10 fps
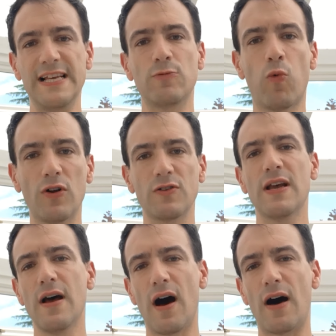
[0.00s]
It's what
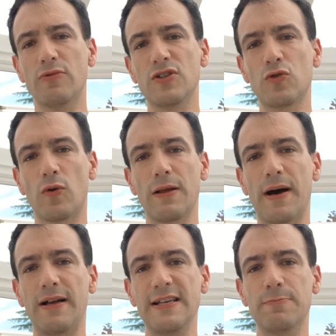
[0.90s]
I was talking
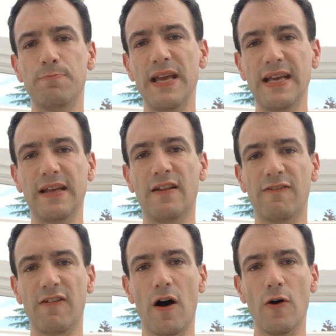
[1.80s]
about, is being in the
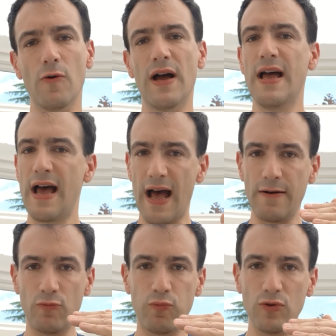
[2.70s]
flow.
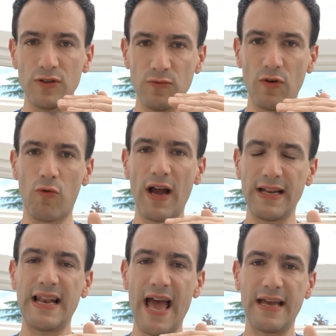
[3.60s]
And the
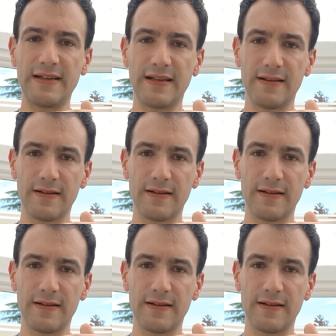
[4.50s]
right layered